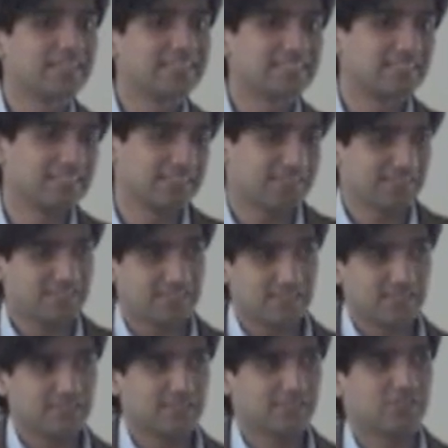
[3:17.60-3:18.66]
This
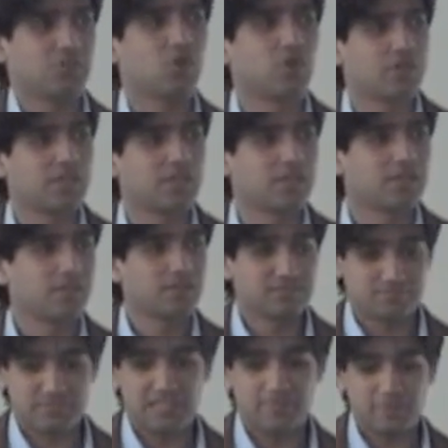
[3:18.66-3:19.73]
is just talking
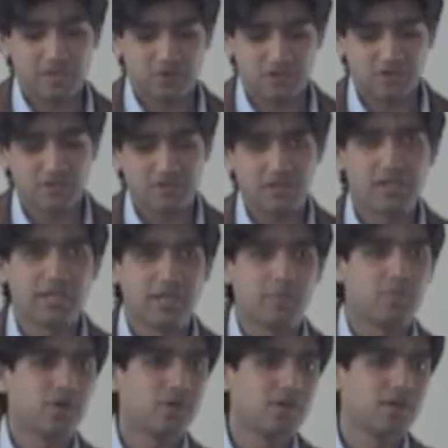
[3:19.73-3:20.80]
about a real
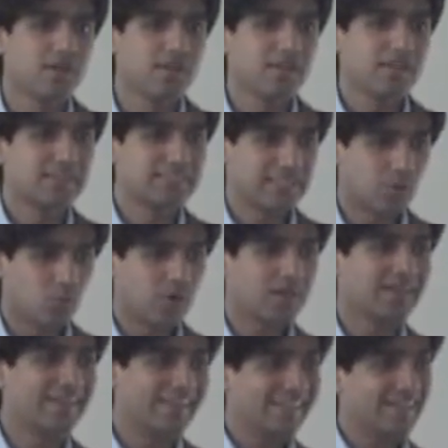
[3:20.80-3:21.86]
number.
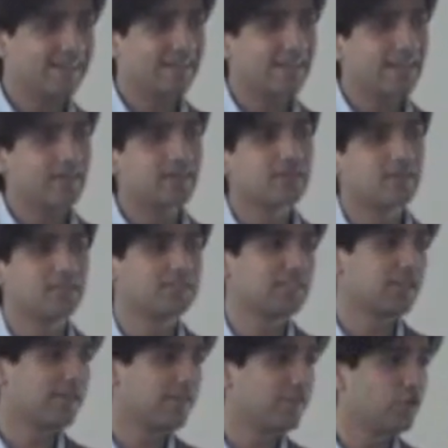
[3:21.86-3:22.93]
Someone did it and increased
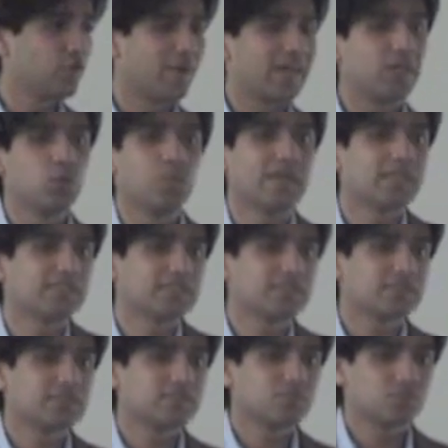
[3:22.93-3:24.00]
their revenue by
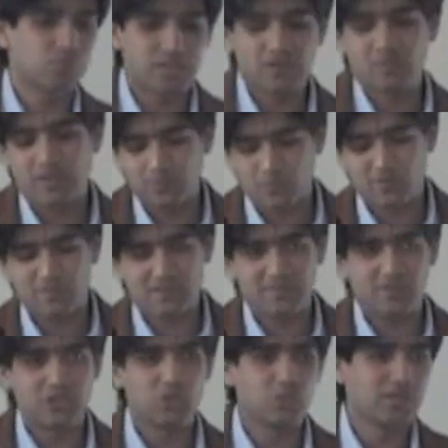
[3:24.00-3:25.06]
2x. Well,
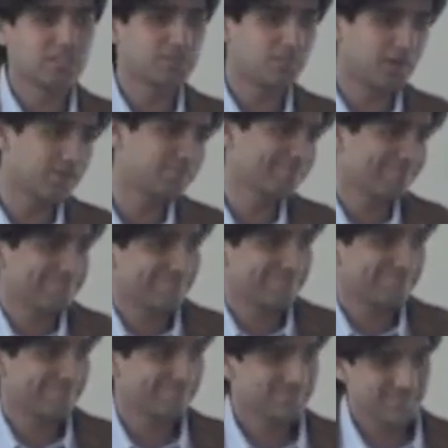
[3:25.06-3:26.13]
1.5 to 2x, but
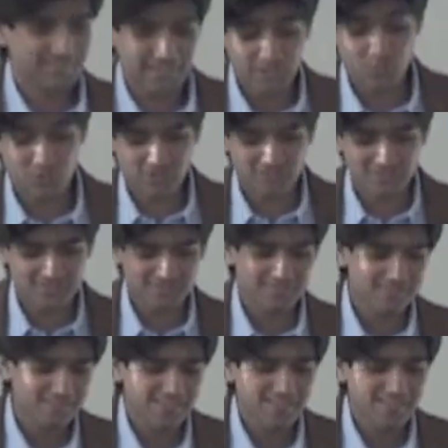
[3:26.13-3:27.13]
it works.